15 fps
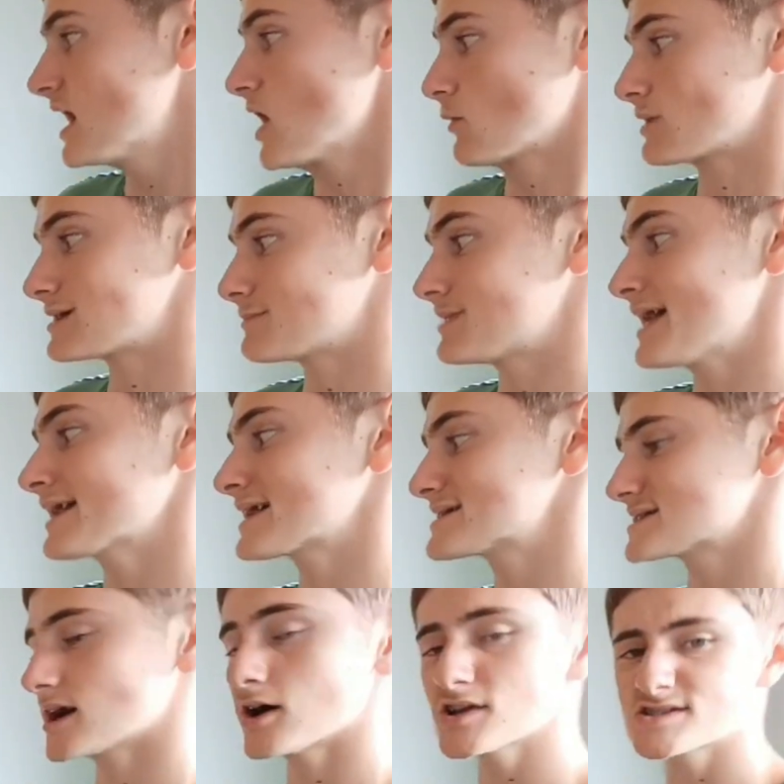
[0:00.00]
while Black has
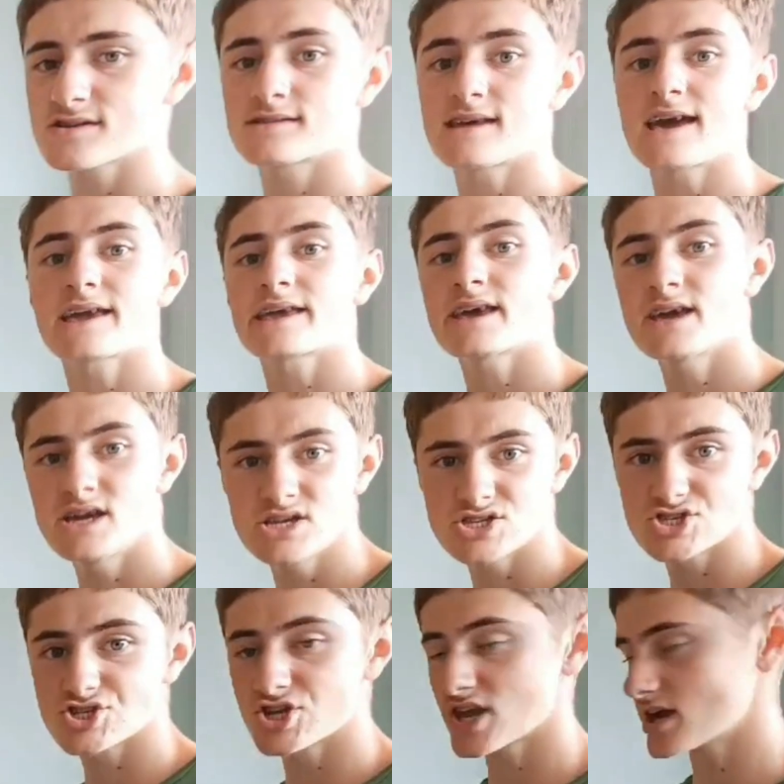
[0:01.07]
also taken his
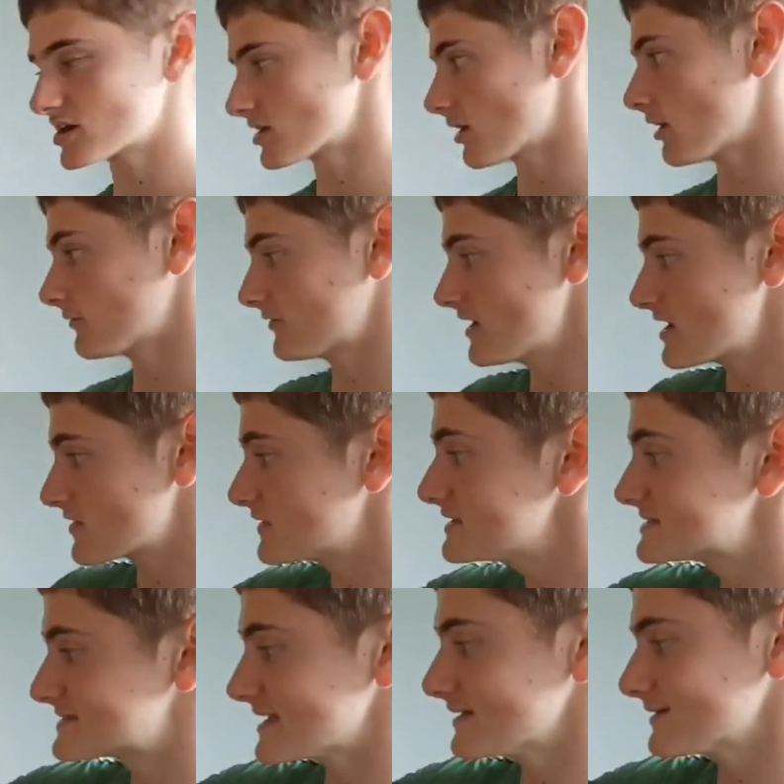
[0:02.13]
share of the
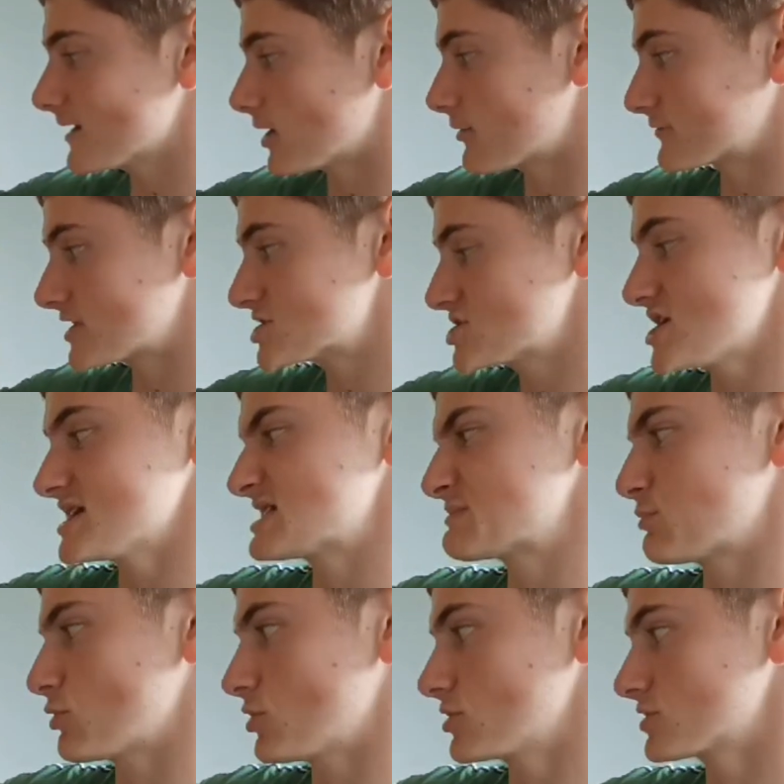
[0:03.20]
center of the
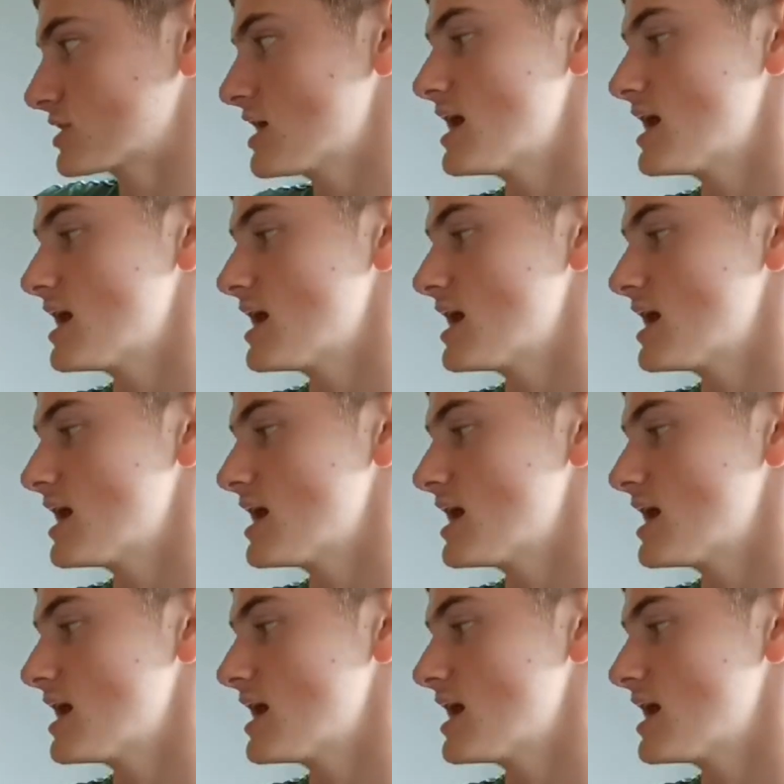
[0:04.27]
chessboard.